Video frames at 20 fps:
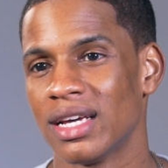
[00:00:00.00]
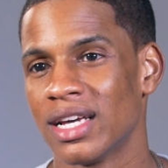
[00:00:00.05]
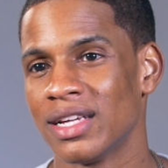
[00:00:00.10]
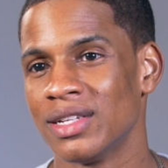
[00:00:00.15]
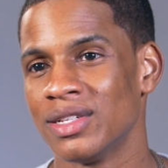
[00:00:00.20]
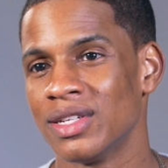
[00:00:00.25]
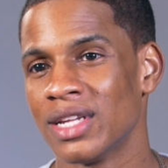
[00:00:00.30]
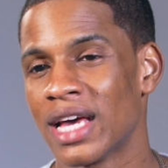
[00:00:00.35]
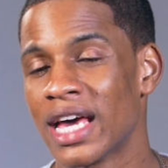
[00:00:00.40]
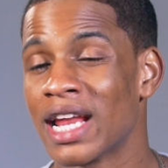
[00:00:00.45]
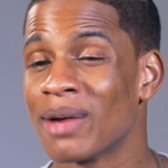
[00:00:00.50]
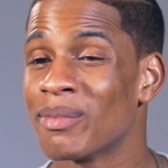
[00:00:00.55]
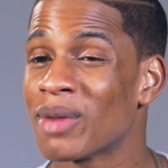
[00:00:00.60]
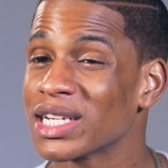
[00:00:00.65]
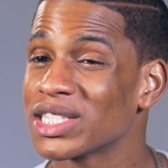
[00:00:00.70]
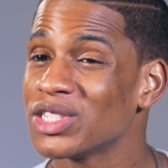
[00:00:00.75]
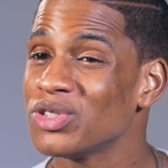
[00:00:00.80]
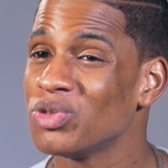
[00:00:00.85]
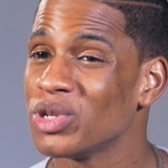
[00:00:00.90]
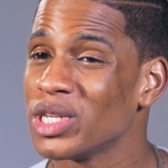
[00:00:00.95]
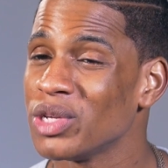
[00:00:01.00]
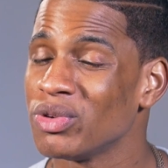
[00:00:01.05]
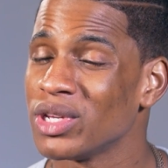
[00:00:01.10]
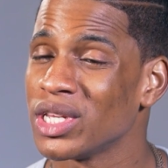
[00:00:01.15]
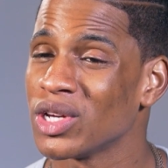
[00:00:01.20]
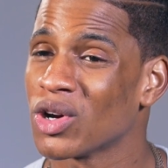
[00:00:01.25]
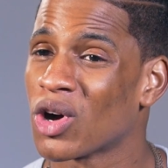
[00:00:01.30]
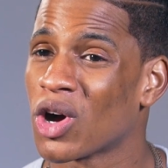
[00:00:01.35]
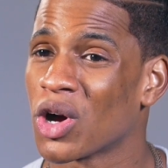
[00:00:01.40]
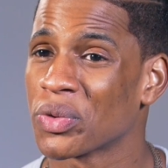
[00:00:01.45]
And I'm actually really,
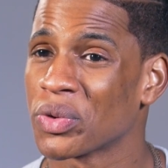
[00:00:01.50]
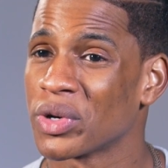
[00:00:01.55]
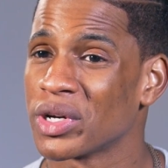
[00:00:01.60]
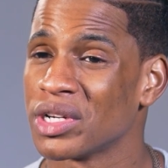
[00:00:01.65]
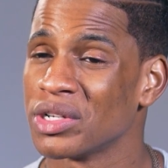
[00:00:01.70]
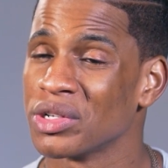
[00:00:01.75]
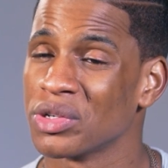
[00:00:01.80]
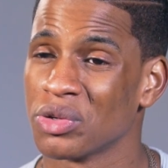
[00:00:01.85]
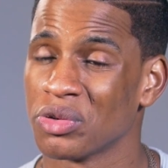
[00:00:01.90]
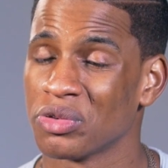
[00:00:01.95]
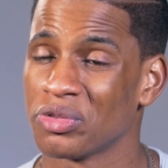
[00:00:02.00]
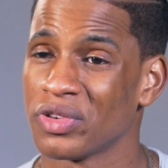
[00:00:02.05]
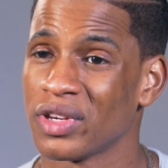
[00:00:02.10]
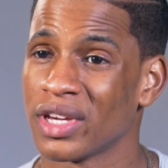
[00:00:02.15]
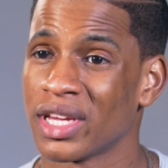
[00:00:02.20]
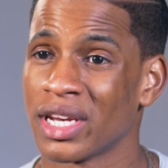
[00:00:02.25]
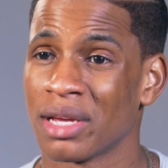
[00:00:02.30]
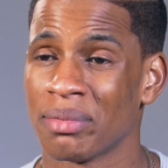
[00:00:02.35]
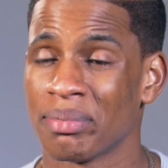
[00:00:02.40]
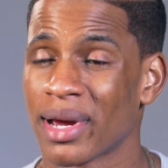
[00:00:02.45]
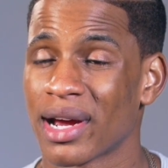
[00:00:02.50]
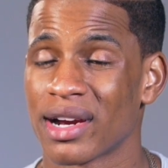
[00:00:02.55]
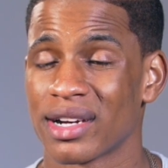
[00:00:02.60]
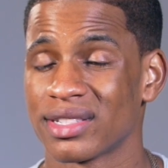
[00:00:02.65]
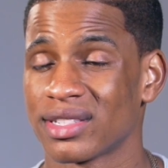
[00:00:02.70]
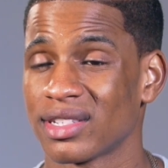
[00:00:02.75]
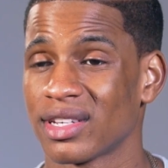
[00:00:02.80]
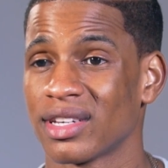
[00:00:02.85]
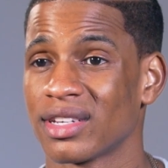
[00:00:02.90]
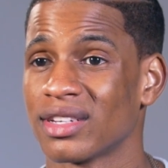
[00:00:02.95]
really awkward and goofy and
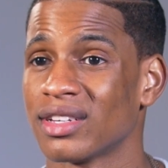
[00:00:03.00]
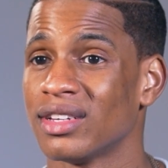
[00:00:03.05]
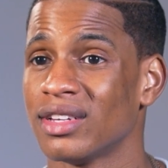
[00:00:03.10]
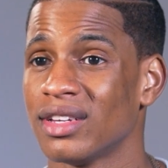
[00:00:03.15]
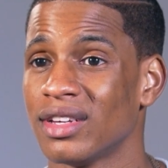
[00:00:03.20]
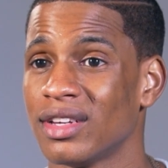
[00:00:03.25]
embarrassing.